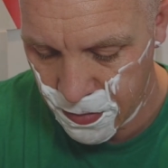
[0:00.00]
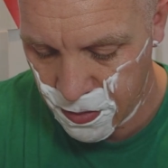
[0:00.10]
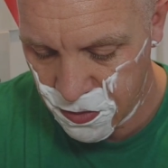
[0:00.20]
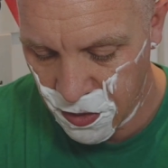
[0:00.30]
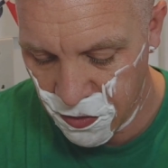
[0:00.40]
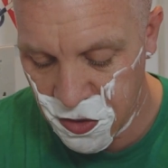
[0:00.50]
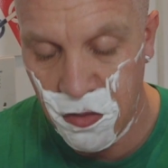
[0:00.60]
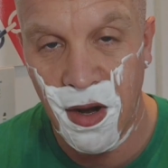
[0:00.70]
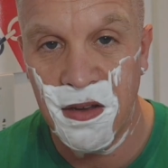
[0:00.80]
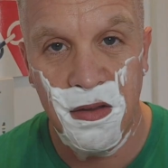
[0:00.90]
So this will
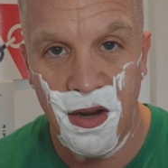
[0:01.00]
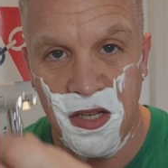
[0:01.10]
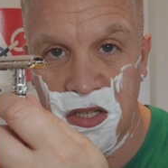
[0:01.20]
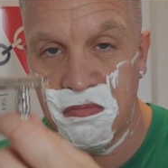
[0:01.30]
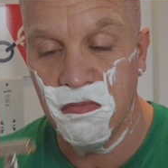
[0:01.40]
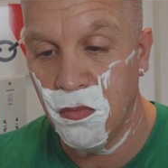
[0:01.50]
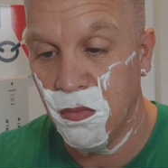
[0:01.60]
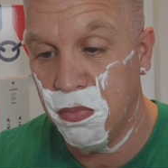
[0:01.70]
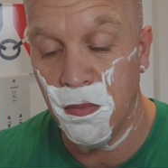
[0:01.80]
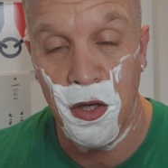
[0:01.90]
last
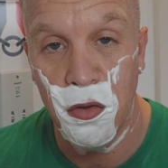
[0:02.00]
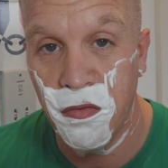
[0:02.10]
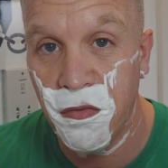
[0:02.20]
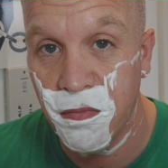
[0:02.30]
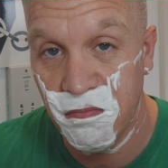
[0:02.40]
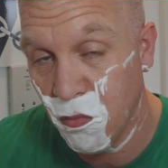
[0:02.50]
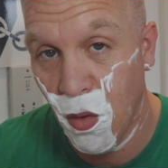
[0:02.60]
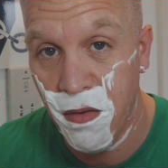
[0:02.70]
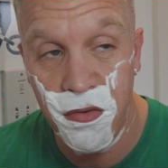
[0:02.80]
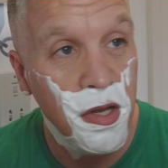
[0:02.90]
probably another
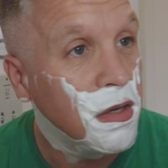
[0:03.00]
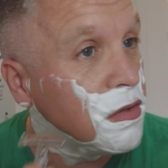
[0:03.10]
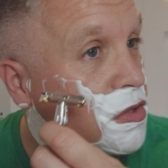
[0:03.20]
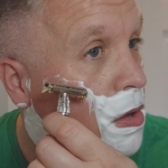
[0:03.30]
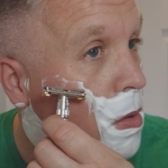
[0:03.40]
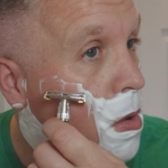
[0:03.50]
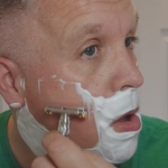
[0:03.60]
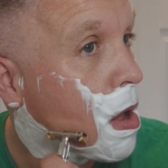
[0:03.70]
whatever years, you know.